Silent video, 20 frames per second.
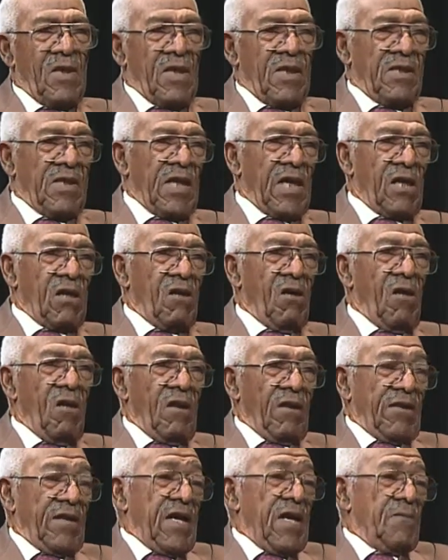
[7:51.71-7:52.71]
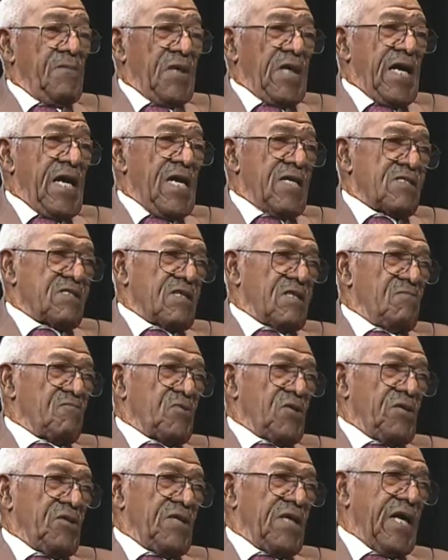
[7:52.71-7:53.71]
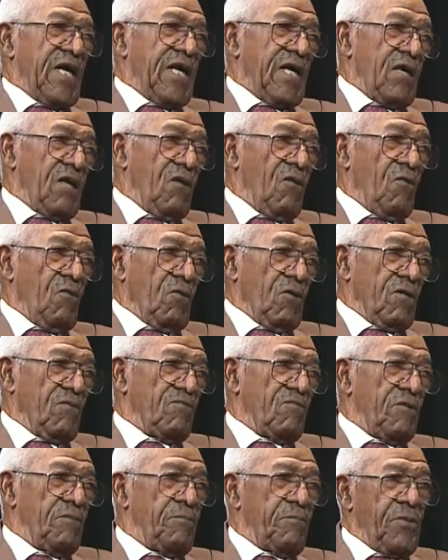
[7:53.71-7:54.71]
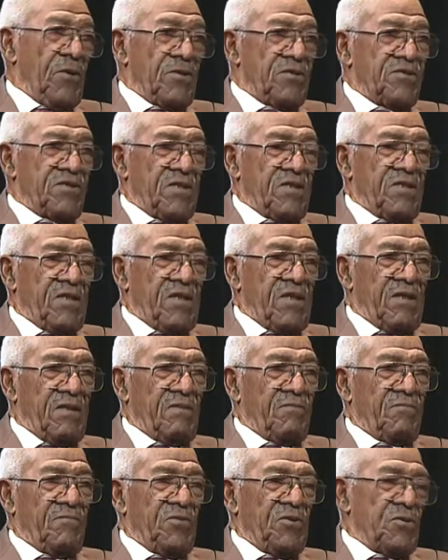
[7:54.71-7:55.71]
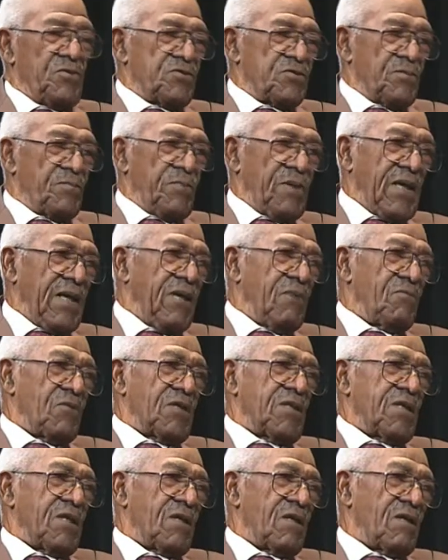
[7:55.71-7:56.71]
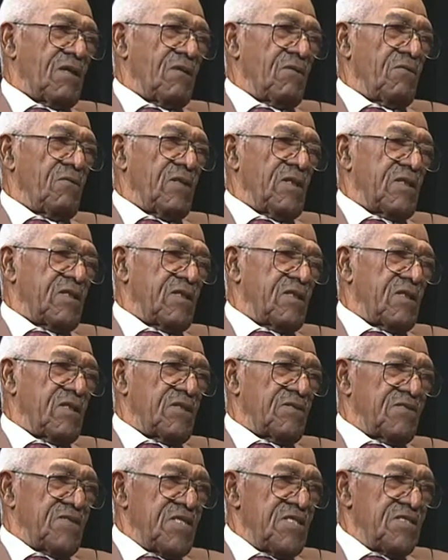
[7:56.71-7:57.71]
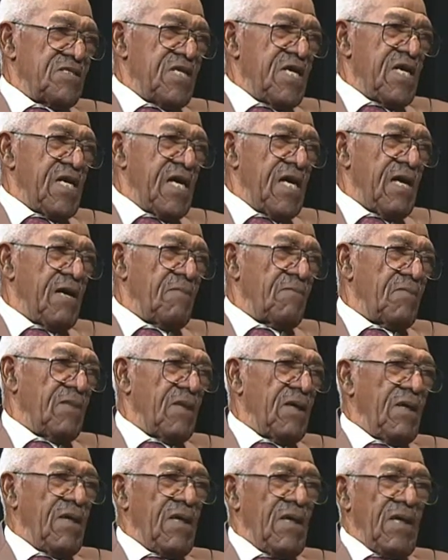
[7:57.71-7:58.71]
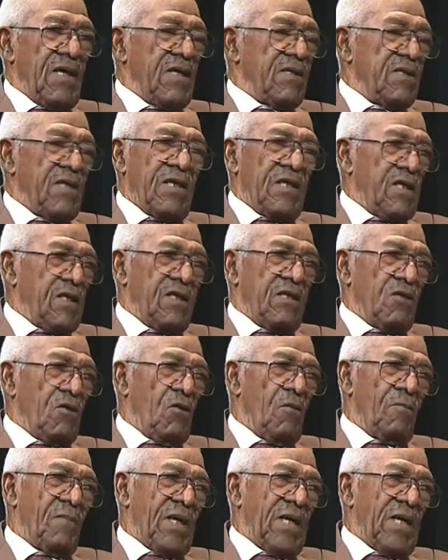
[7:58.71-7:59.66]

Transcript: They called them and asked them could they get a hold of the person that used to play with the CC camp. They didn't know my